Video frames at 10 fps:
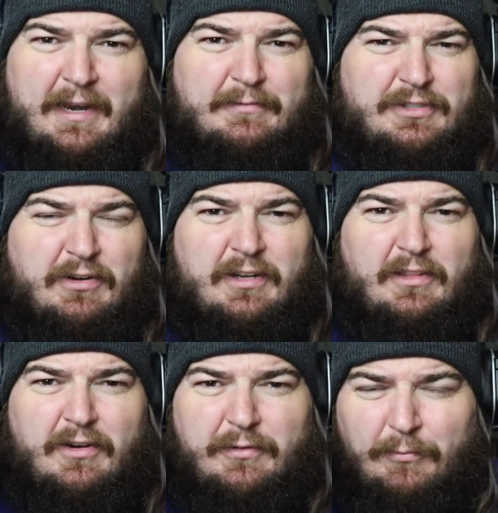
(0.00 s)
I'm starting to
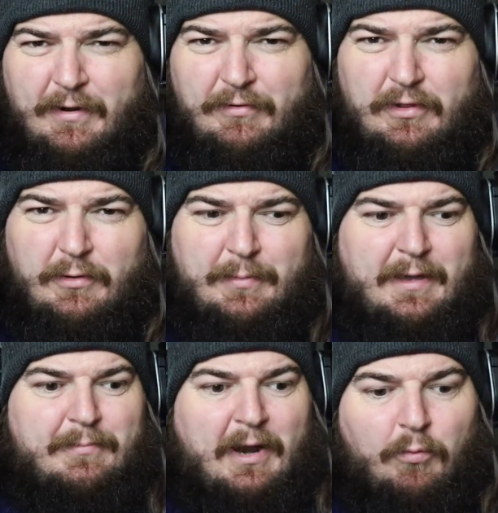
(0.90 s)
learn the river a little
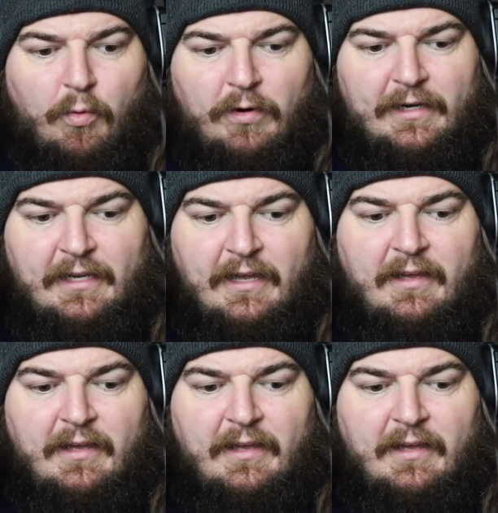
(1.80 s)
bit, but I wanted...